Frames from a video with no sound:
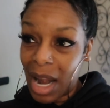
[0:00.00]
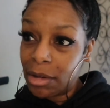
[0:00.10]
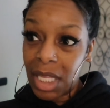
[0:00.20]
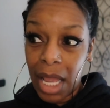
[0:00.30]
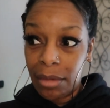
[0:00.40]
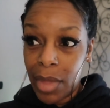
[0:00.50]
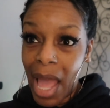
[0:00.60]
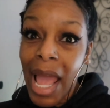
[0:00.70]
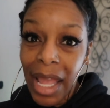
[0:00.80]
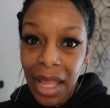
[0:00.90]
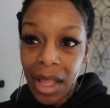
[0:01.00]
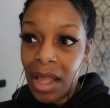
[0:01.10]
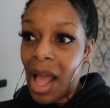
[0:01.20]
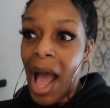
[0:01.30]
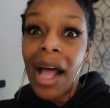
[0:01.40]
And I was like, hey,
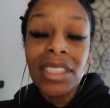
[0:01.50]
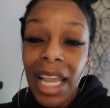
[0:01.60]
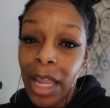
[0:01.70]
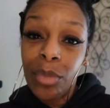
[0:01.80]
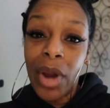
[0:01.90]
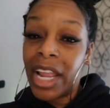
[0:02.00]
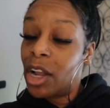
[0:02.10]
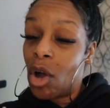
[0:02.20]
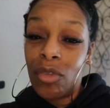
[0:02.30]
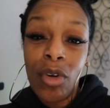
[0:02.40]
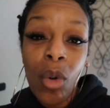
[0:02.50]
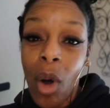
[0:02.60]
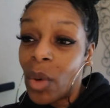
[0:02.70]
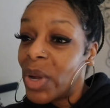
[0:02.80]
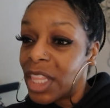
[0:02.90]
I'll take a break and go for a
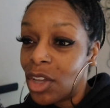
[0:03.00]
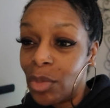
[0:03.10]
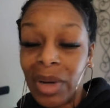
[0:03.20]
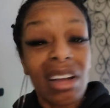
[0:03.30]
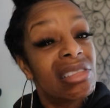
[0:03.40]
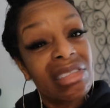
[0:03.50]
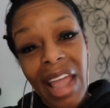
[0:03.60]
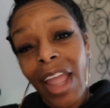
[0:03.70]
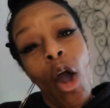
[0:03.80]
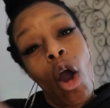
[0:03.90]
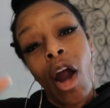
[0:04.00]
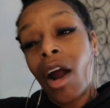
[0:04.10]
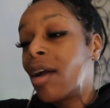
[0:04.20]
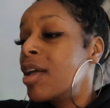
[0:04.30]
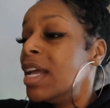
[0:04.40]
walk with you, because they
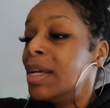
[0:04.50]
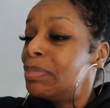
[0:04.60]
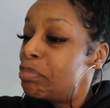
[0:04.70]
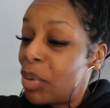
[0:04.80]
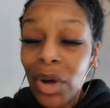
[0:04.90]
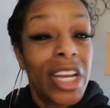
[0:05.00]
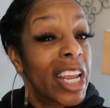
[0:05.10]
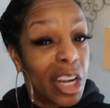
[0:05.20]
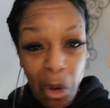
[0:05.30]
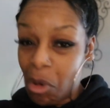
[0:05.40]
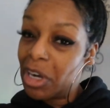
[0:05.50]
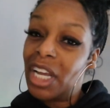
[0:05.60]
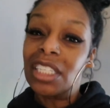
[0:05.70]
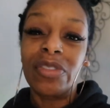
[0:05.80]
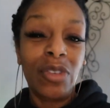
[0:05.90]
are putting it on
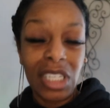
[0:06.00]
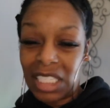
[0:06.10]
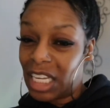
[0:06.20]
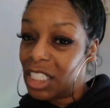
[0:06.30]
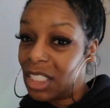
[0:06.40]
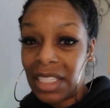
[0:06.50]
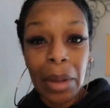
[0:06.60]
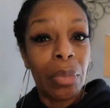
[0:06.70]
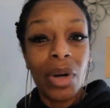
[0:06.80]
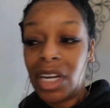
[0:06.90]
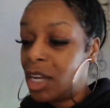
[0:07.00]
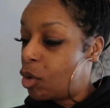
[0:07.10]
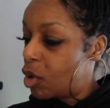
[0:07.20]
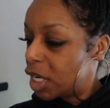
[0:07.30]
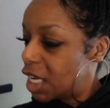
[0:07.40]
us for the teachers. They're putting
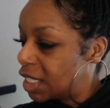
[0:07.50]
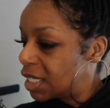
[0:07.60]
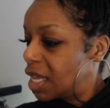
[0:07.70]
it on us.